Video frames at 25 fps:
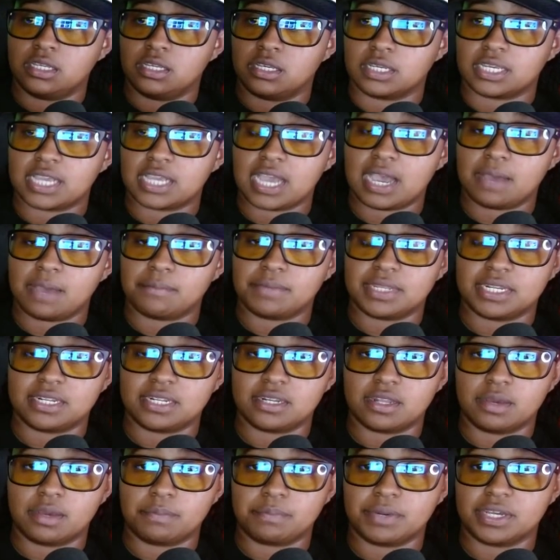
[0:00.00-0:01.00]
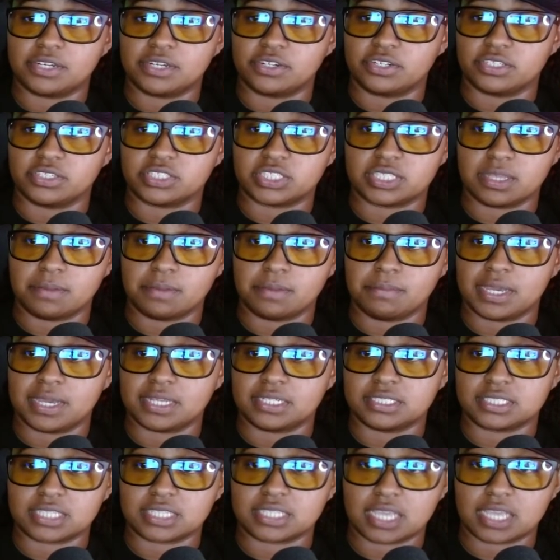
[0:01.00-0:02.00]
commented up under
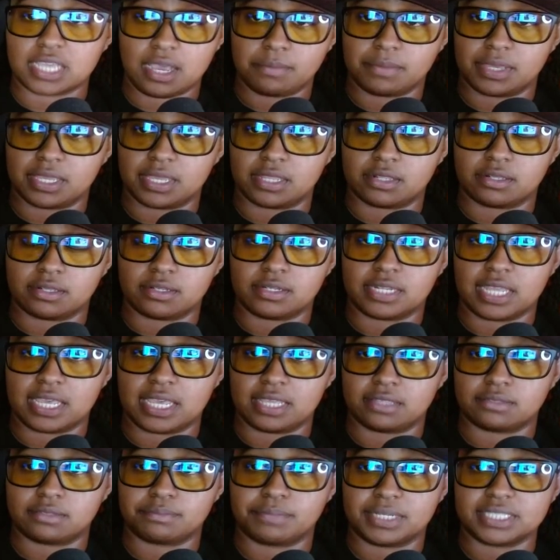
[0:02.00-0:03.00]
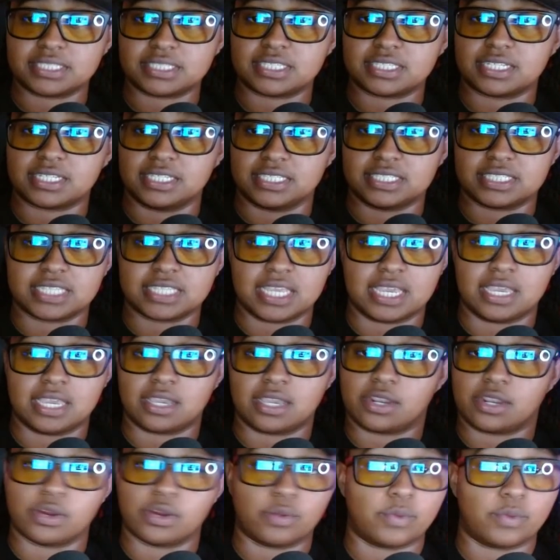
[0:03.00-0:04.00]
somebody's comment that basically said,
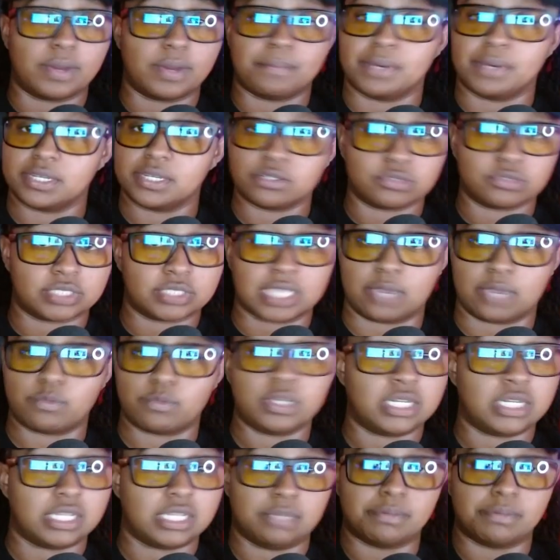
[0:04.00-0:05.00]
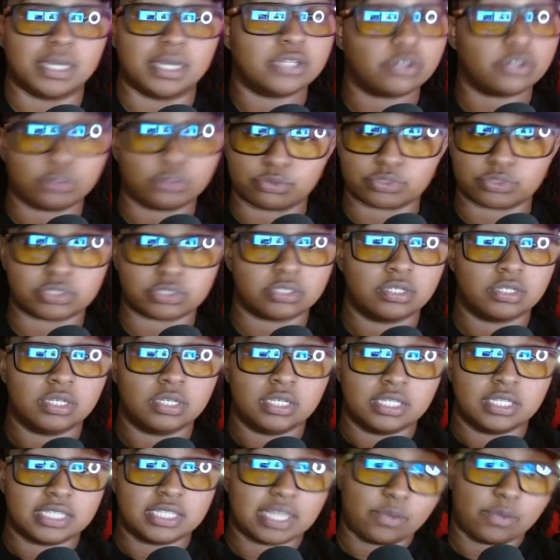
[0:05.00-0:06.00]
girl, what bundles that? We need bundles.
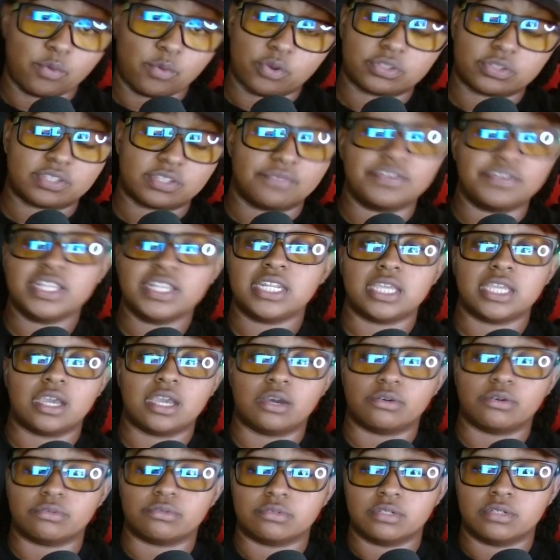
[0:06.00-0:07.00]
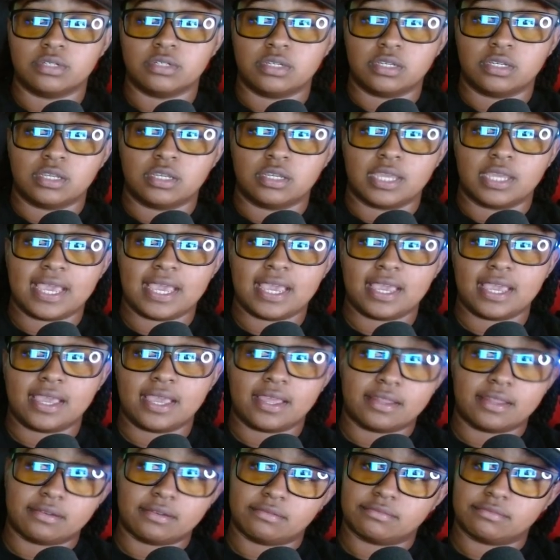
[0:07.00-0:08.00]
They want the video.
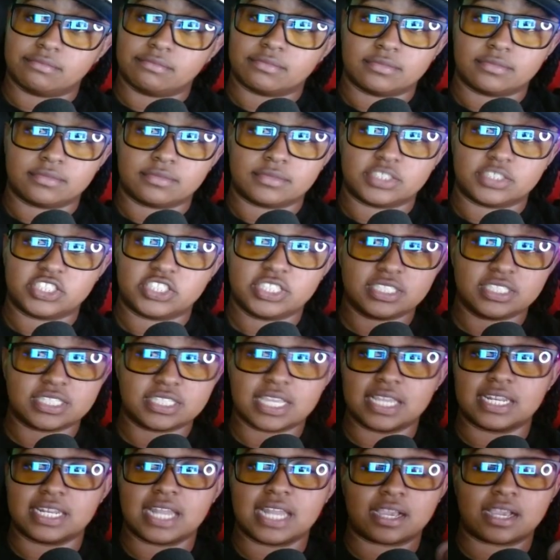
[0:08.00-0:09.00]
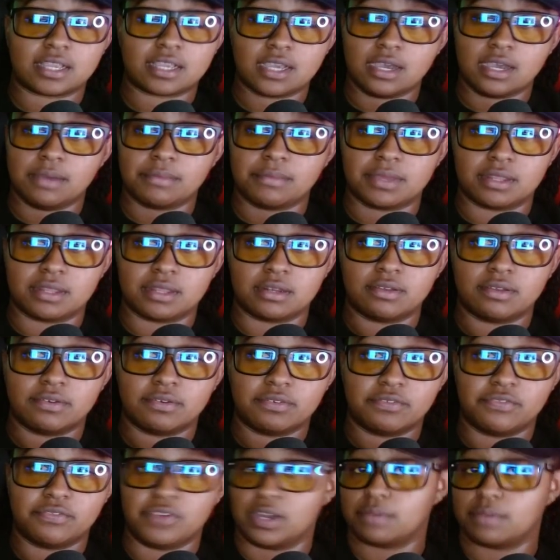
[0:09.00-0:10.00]
And she said, not coming,
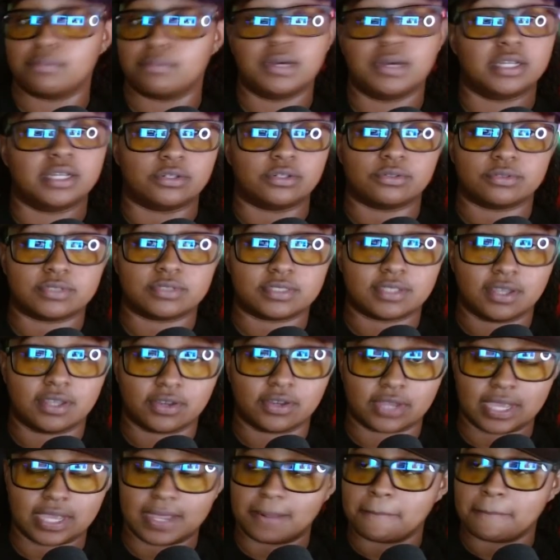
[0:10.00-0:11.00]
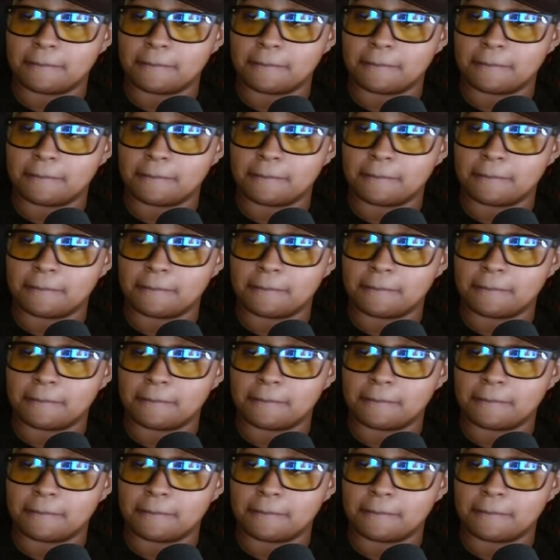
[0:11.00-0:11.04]
fuck bundles, okay?